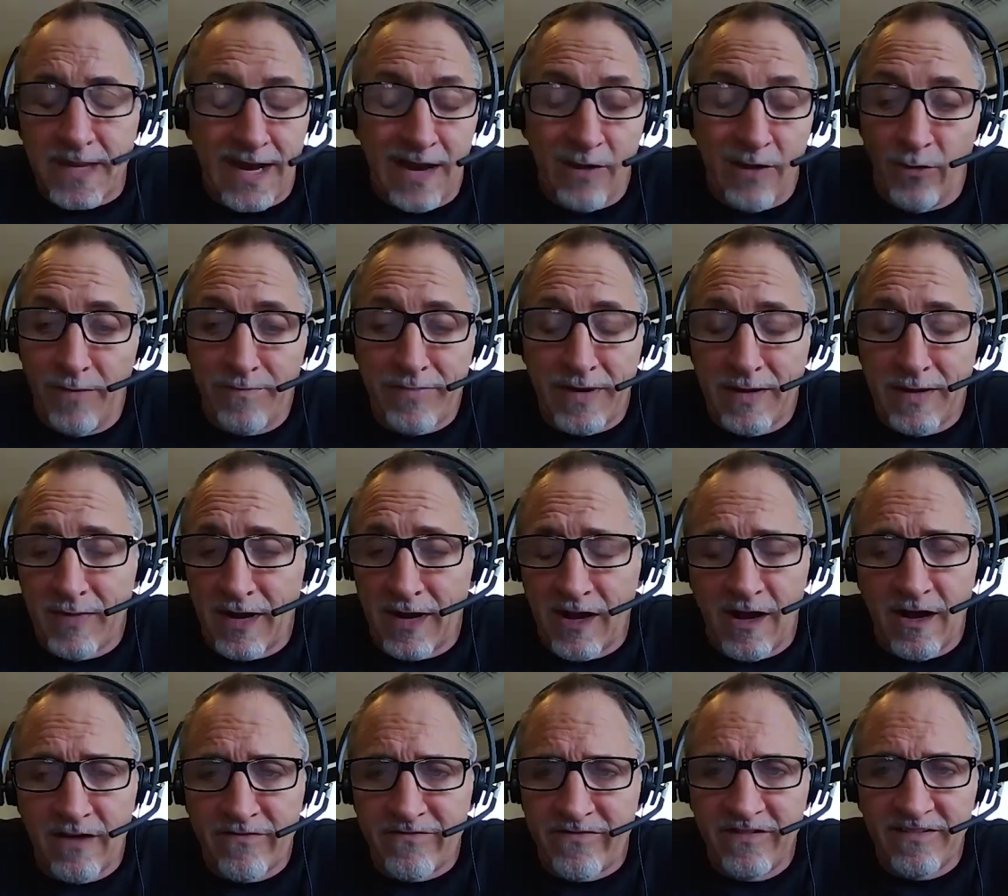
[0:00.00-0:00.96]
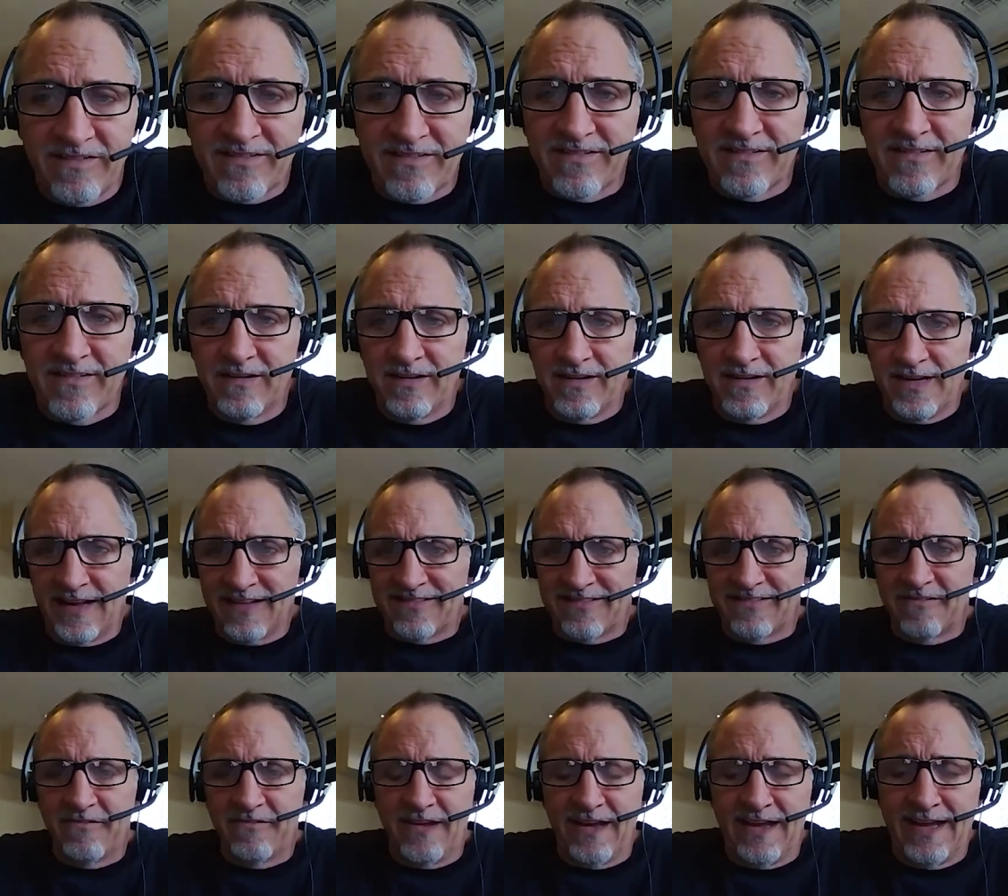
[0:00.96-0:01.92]
I went by my office uh,
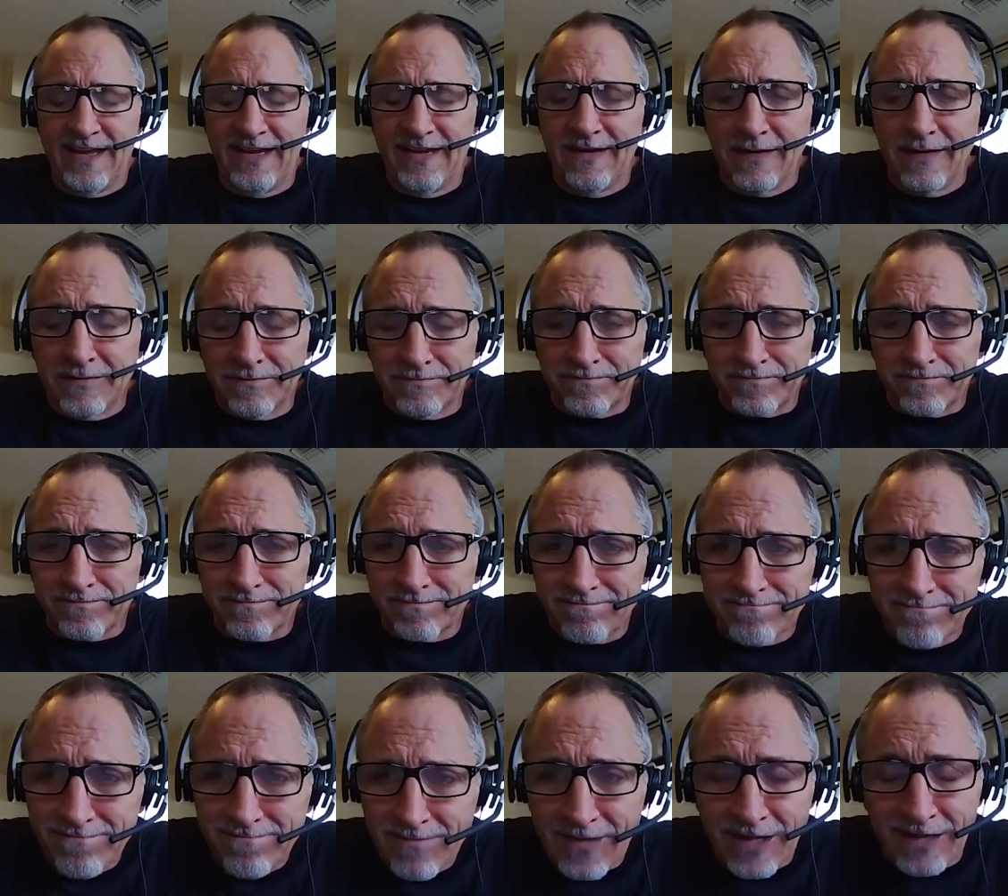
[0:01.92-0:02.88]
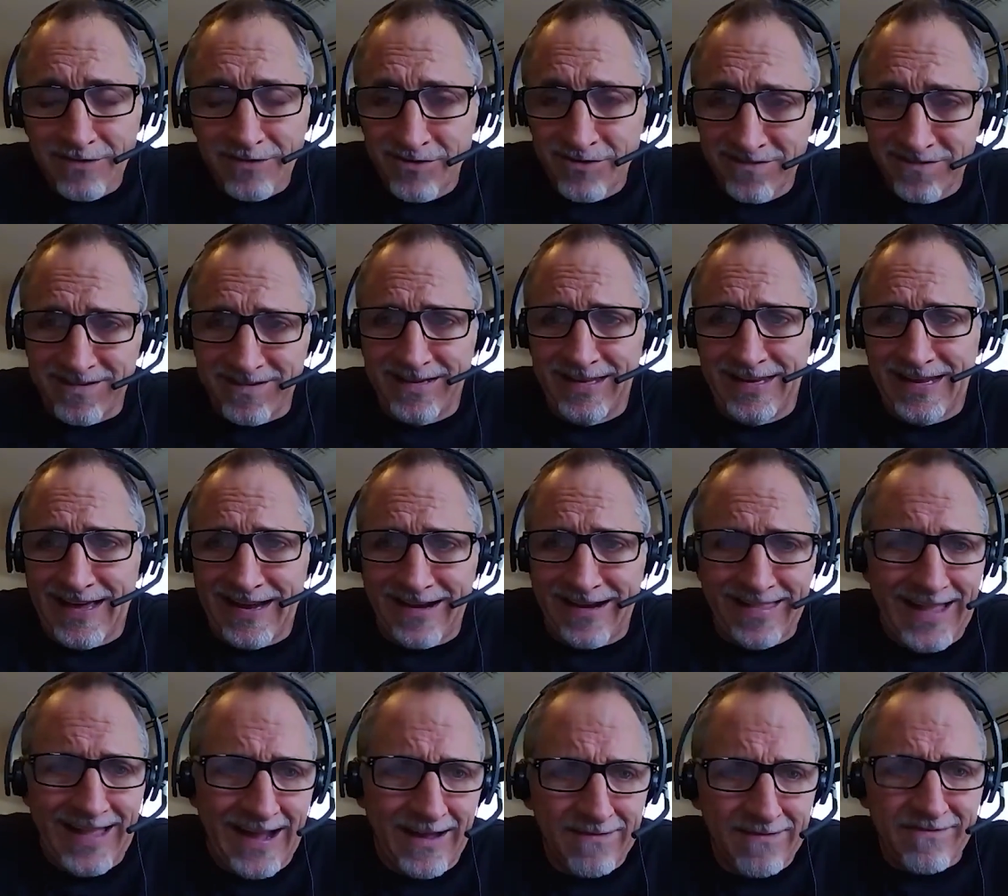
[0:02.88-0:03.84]
yesterday just to get out of
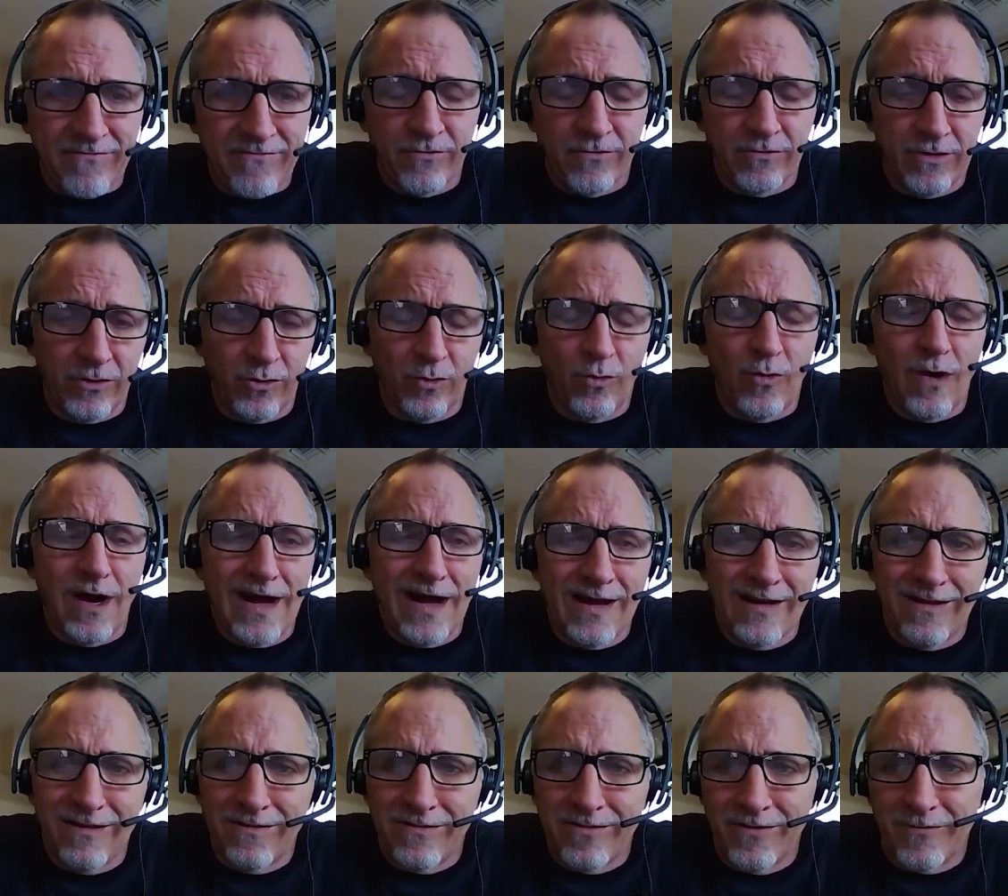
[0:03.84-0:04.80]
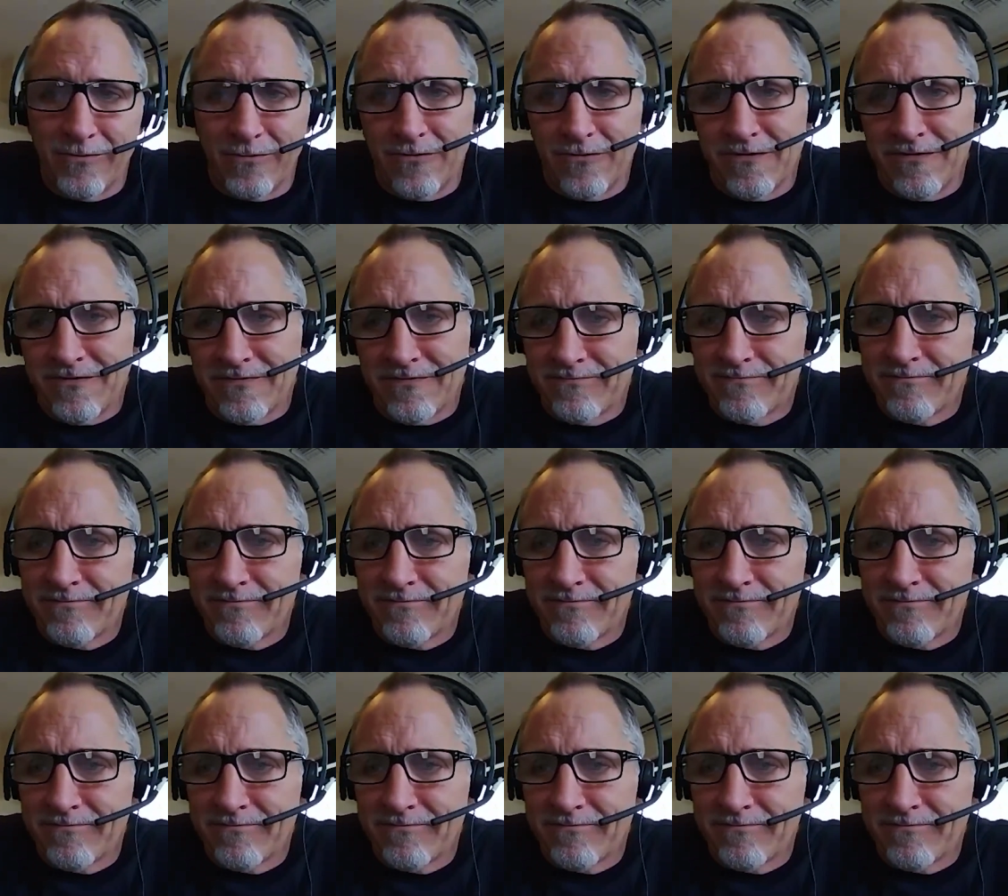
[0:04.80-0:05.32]
the house for a little while. There were